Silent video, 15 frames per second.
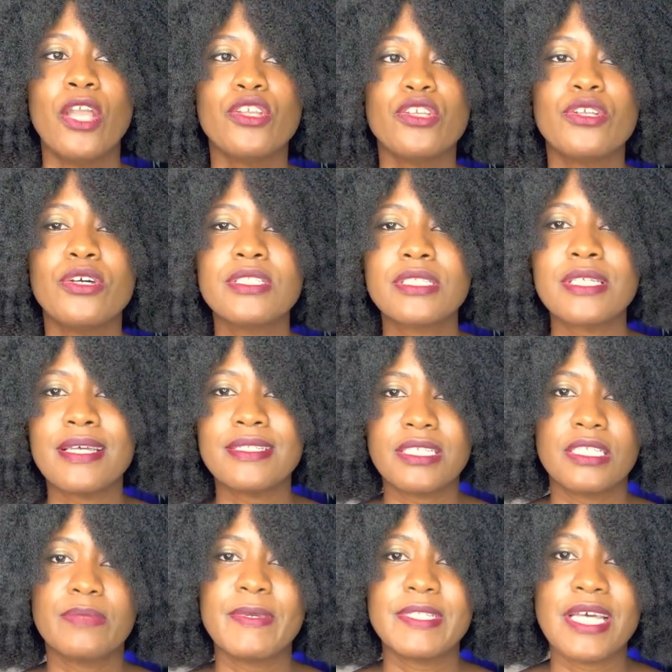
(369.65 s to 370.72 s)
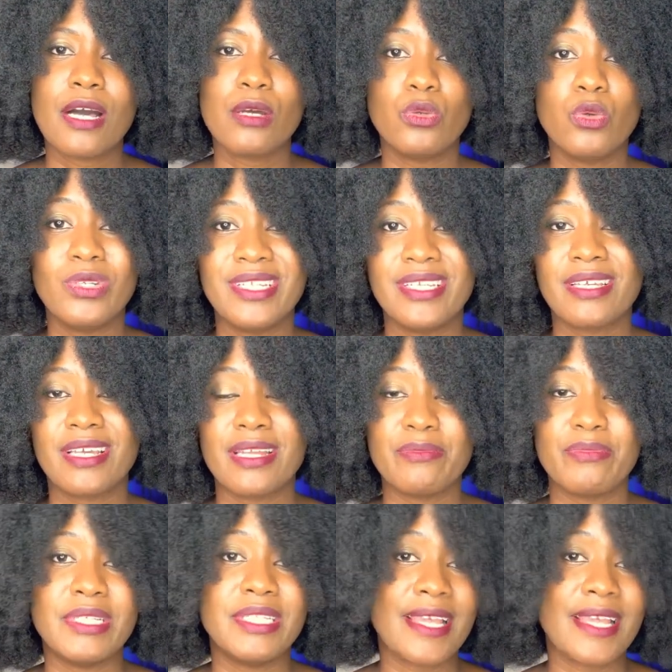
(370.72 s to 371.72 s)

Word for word: you don't anticipate how lonely you can be.